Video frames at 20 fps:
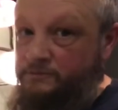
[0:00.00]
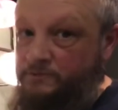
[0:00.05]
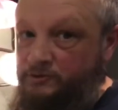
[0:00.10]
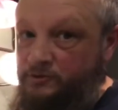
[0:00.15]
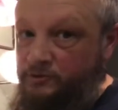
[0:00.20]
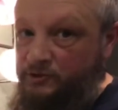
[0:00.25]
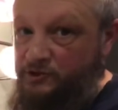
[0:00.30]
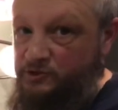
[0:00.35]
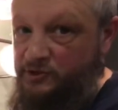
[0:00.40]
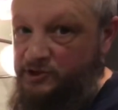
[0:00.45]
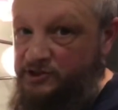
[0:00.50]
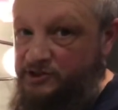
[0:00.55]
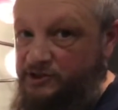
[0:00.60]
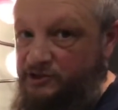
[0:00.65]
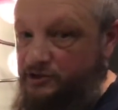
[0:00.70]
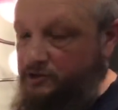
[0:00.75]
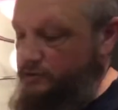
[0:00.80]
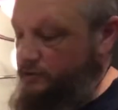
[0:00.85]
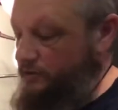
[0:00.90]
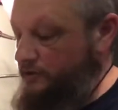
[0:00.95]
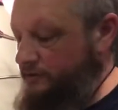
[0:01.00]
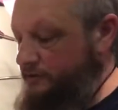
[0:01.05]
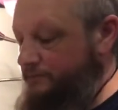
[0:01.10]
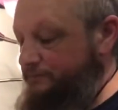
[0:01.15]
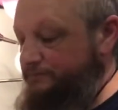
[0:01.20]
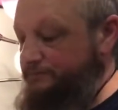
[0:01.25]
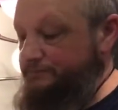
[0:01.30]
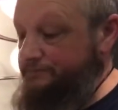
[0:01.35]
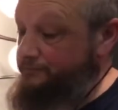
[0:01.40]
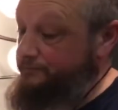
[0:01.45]
so we traced it out one.
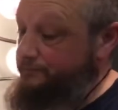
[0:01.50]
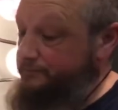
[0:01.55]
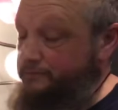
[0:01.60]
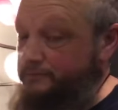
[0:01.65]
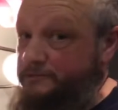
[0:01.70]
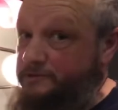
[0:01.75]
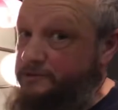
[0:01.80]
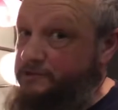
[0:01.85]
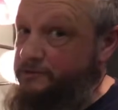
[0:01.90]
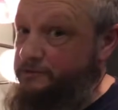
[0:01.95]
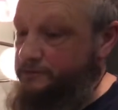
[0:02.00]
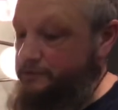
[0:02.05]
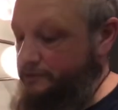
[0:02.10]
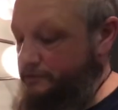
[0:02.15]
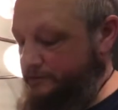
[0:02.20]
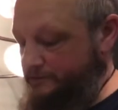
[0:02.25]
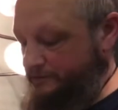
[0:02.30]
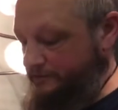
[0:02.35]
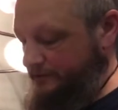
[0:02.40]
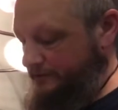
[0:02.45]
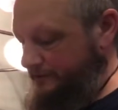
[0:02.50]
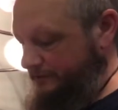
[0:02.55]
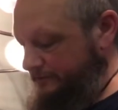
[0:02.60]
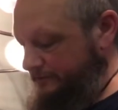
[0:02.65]
Let's see what it looks like.